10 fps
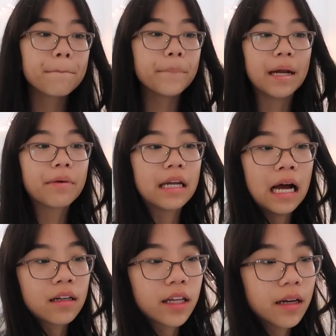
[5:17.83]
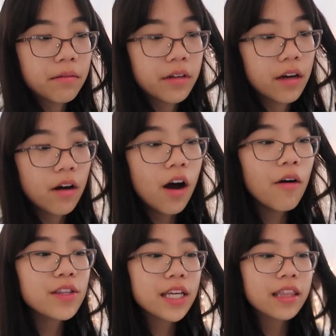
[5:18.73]
but I'm gonna act like I know.
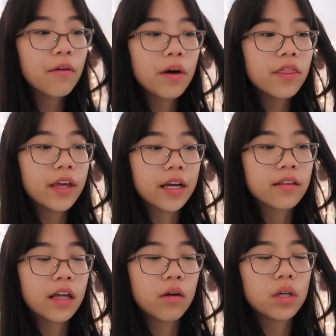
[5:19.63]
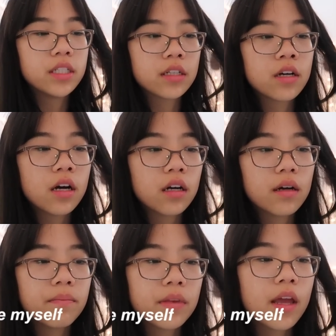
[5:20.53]
Oh, it's like that one thing, that one TikTok.
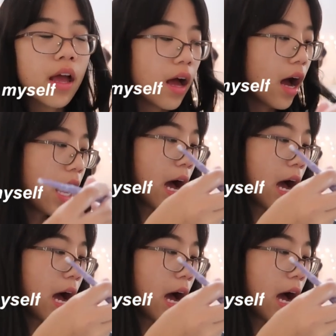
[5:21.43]
I